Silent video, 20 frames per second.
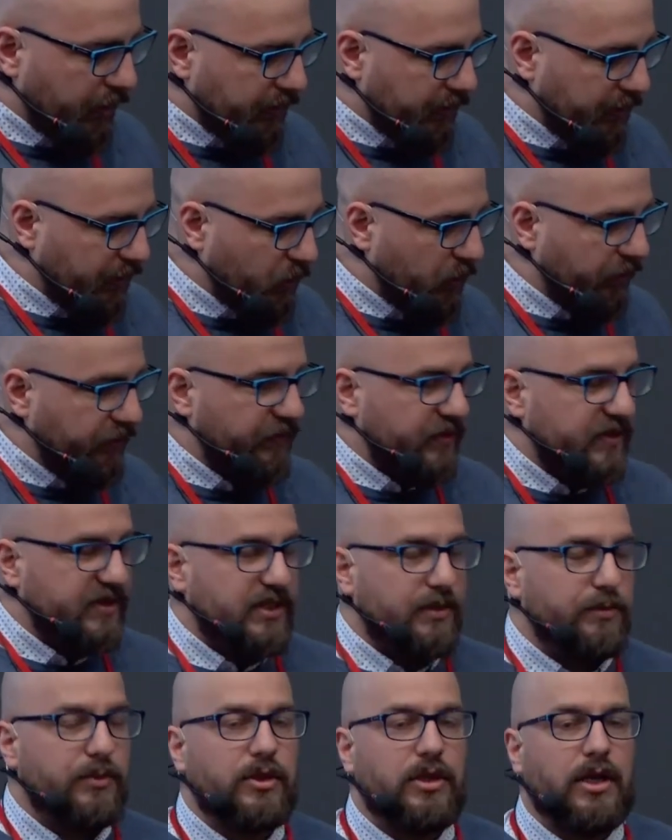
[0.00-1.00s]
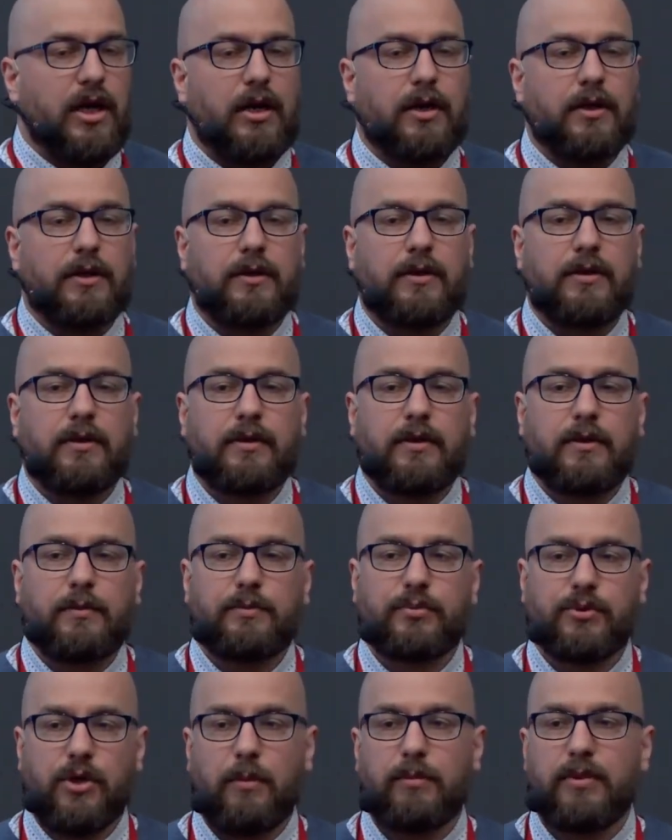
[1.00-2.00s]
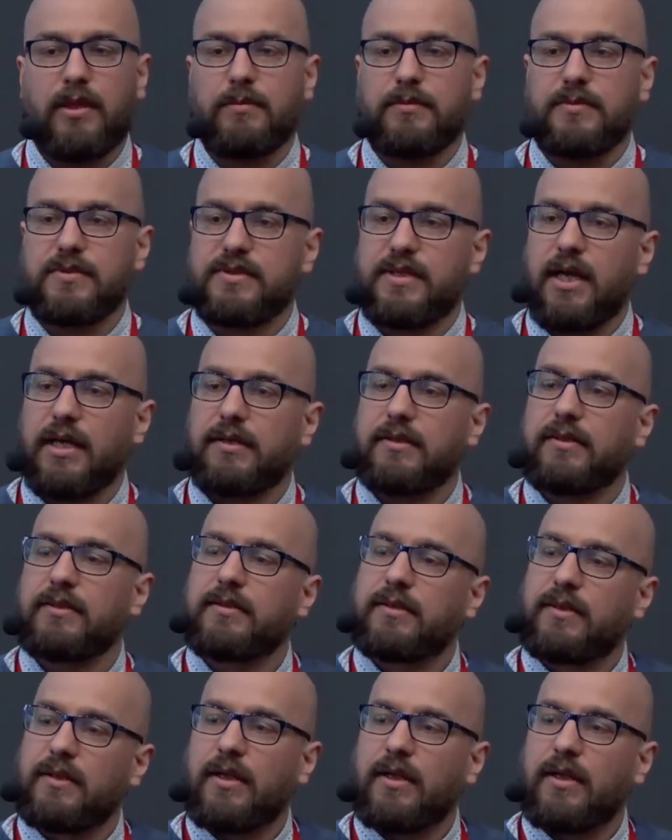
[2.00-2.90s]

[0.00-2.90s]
deal with similar problems that